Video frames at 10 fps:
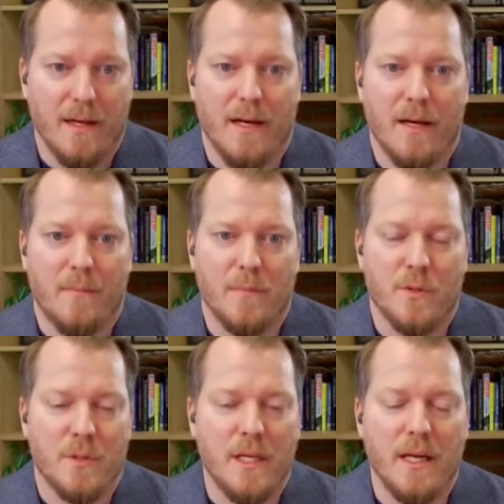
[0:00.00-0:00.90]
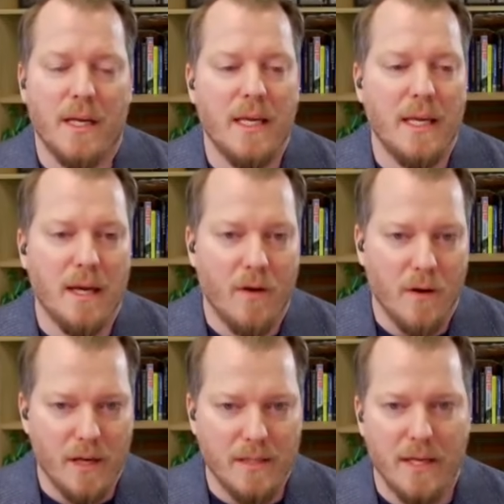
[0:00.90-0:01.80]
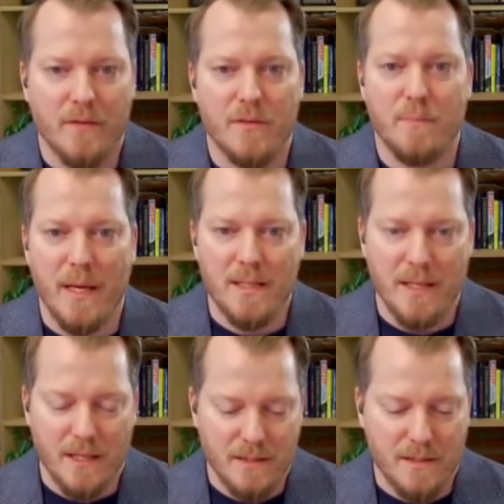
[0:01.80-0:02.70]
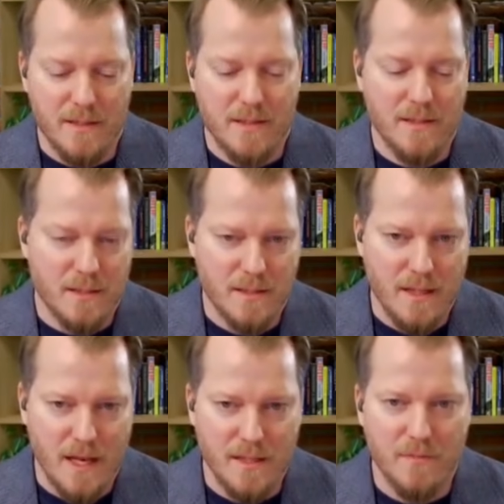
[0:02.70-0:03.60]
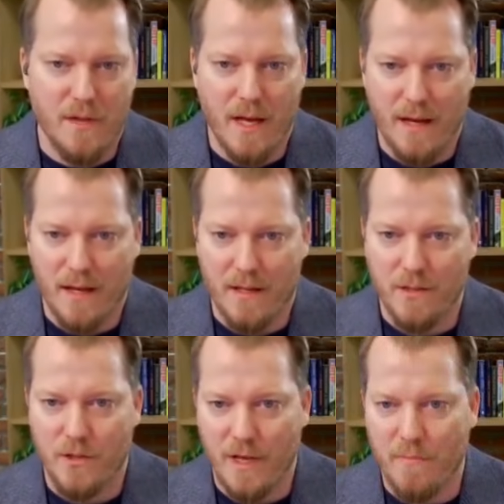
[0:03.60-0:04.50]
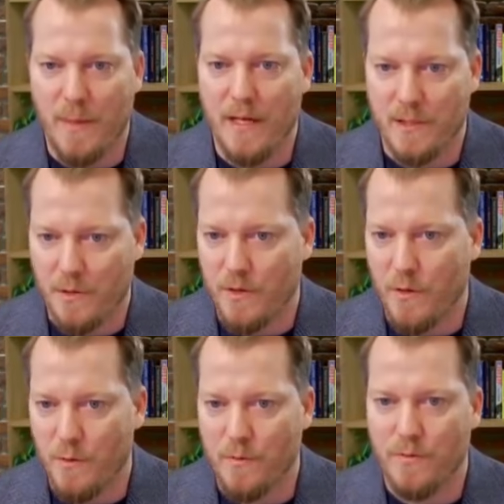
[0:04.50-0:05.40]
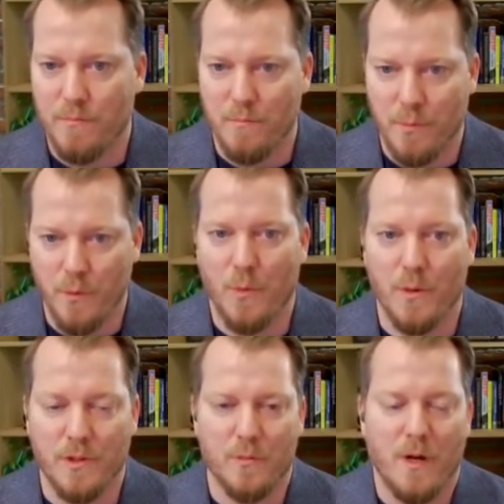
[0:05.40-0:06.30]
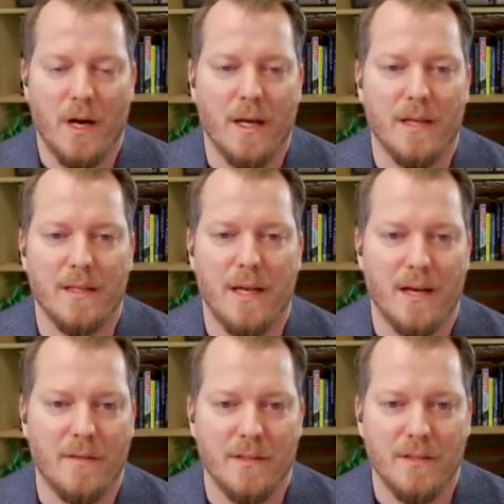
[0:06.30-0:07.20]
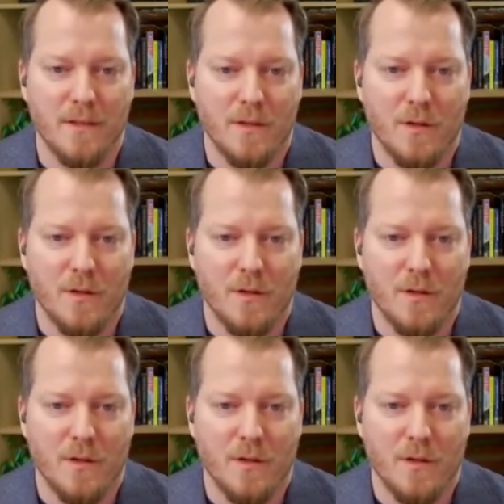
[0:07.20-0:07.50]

Um, so seeing a key architect of SpaceX's success fly on a Jeff Bezos owned Blue Origin rocket is kind of the